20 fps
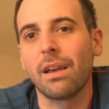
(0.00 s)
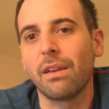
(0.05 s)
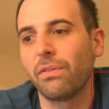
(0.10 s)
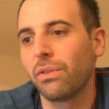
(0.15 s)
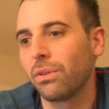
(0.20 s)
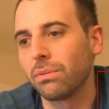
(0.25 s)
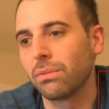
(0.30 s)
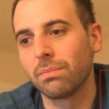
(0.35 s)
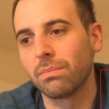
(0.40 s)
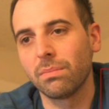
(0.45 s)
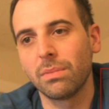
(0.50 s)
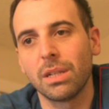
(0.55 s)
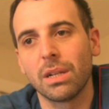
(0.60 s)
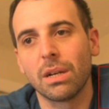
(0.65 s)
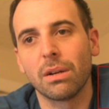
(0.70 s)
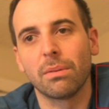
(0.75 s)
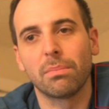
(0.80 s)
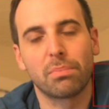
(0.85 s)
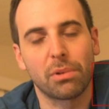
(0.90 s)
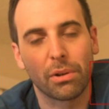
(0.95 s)
you're,
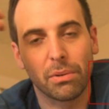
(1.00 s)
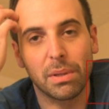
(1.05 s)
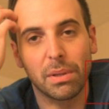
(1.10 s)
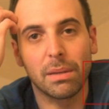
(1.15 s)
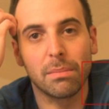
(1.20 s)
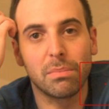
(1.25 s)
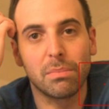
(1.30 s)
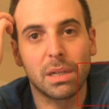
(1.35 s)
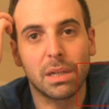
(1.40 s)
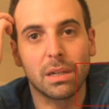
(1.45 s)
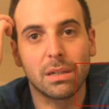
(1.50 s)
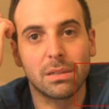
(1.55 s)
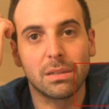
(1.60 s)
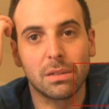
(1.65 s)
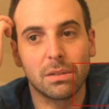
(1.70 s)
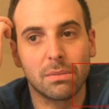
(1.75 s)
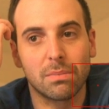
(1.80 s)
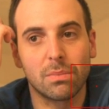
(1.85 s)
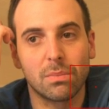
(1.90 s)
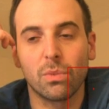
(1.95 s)
probably because
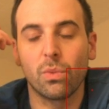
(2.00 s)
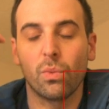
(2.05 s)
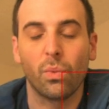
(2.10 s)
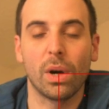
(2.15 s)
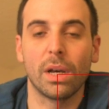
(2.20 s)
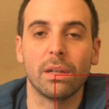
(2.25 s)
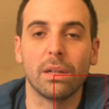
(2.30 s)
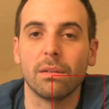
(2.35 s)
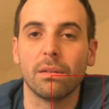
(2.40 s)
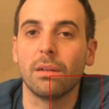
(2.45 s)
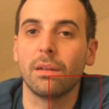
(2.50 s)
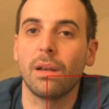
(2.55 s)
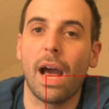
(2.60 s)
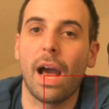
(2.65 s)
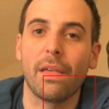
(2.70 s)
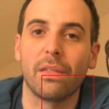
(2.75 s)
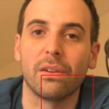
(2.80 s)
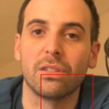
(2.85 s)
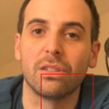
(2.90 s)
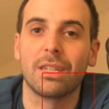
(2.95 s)
you want to
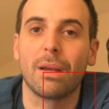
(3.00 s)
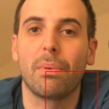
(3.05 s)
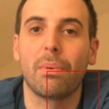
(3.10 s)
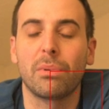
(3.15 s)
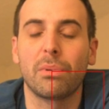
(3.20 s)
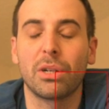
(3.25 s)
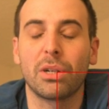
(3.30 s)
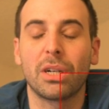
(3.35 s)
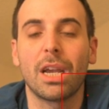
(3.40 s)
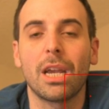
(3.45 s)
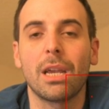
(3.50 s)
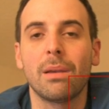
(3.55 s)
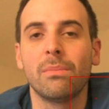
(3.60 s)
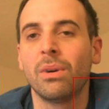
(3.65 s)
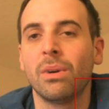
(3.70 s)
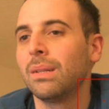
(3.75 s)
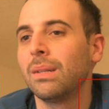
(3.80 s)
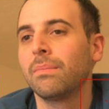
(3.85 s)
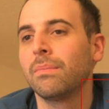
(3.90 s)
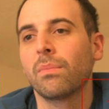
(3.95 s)
either step up your game,